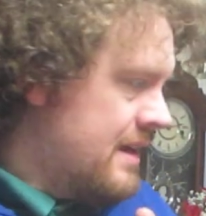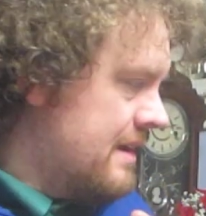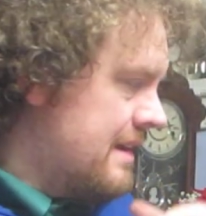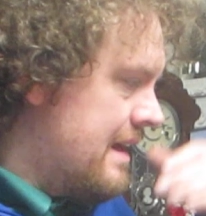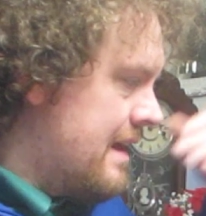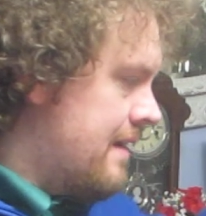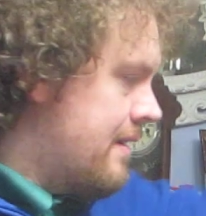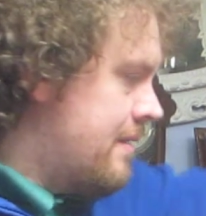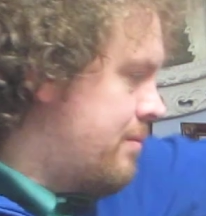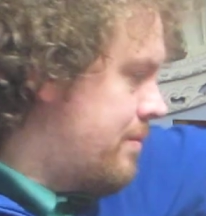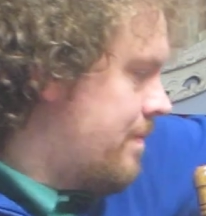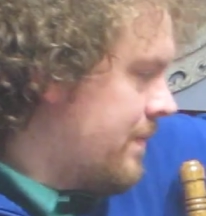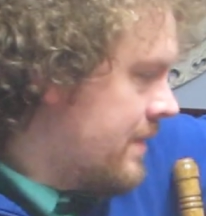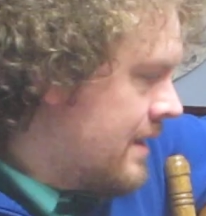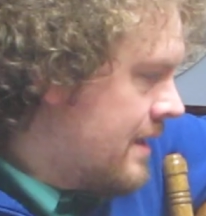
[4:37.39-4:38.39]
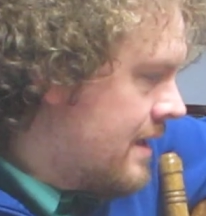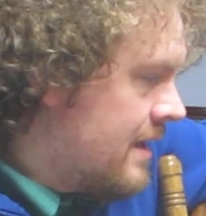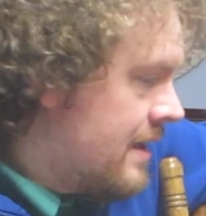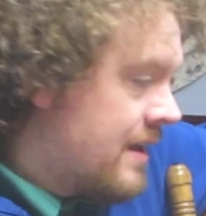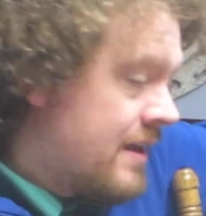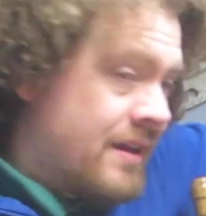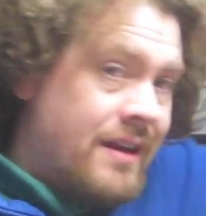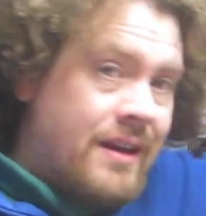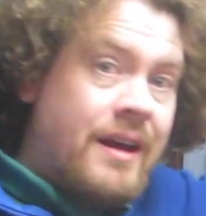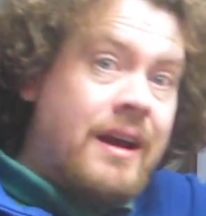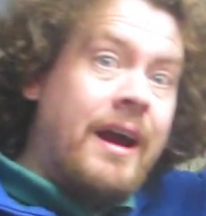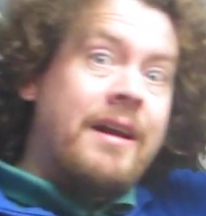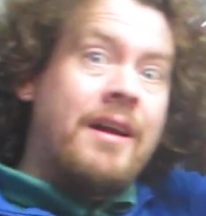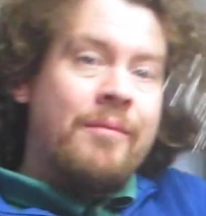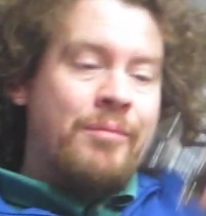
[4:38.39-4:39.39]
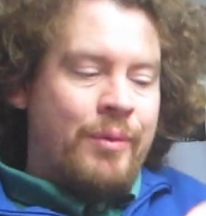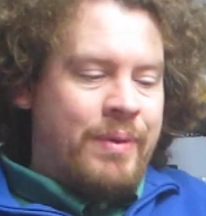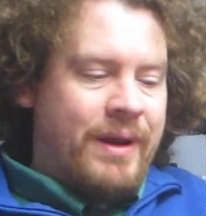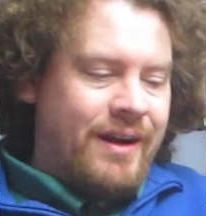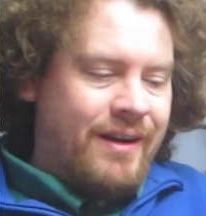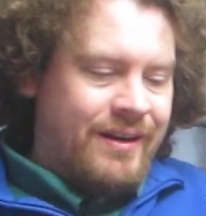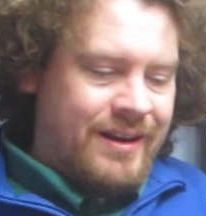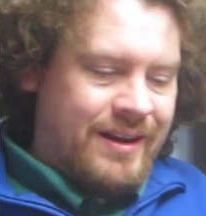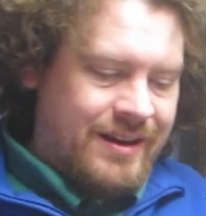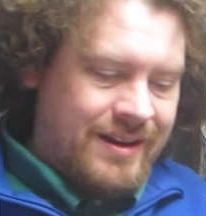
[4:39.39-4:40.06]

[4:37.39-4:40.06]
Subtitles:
Yeah, I come prepared.